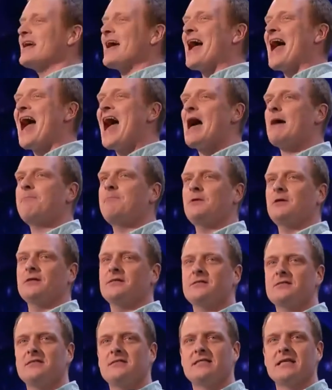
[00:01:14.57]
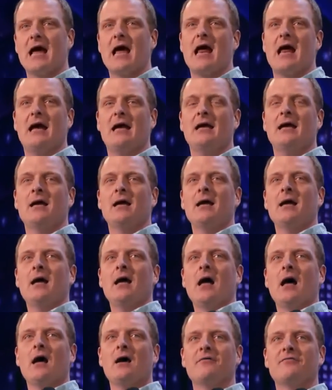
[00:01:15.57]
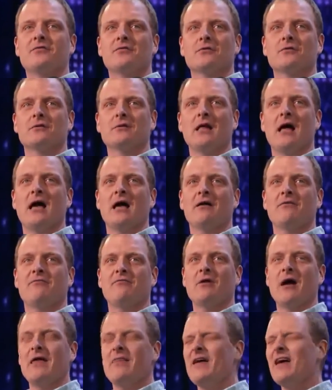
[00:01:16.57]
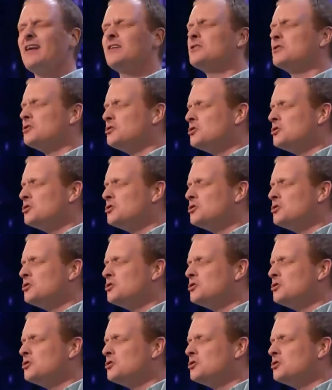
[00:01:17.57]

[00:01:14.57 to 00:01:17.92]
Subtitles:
the happiest day of your life. And that is a